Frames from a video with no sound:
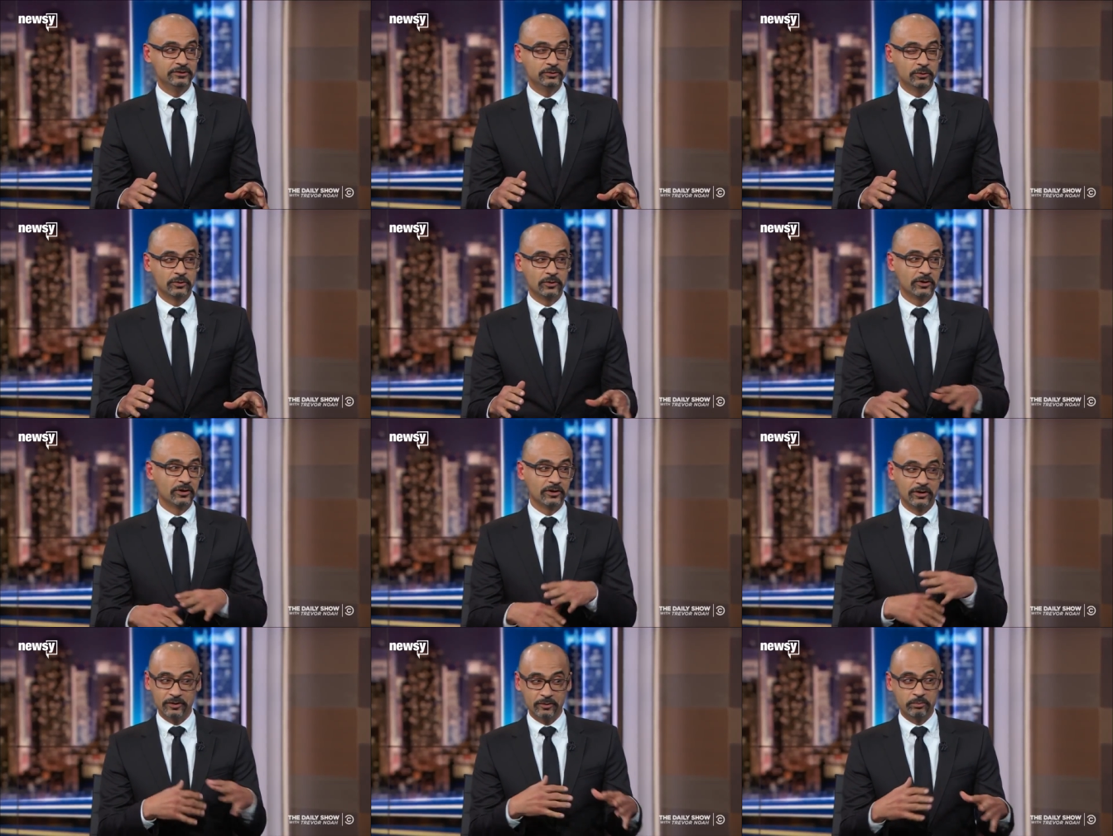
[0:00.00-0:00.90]

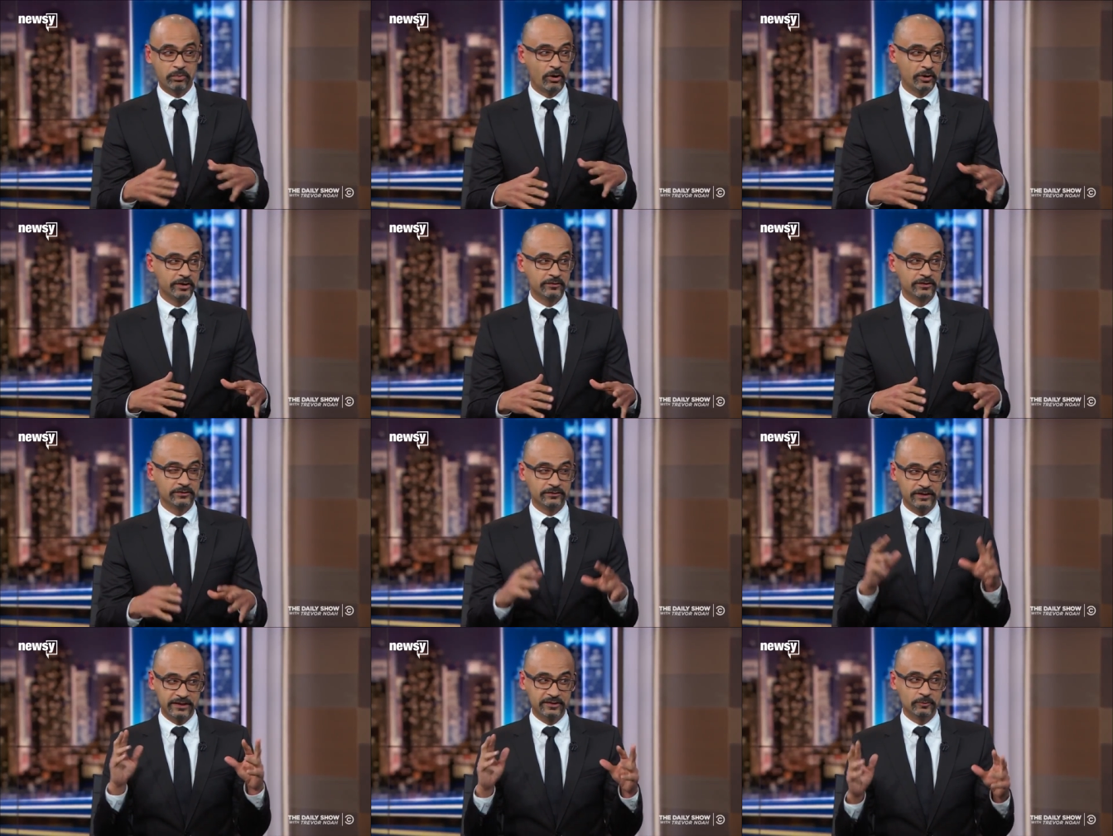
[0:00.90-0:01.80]
you're part of
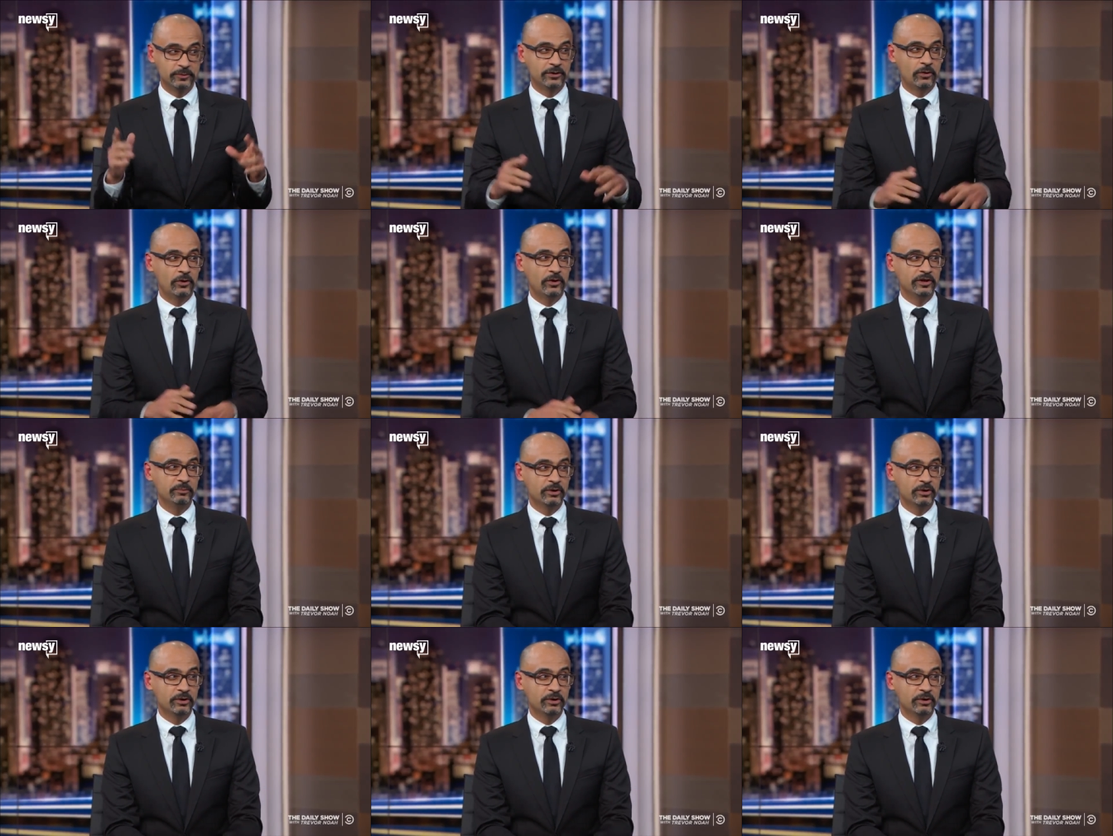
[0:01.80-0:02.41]
this thing that we call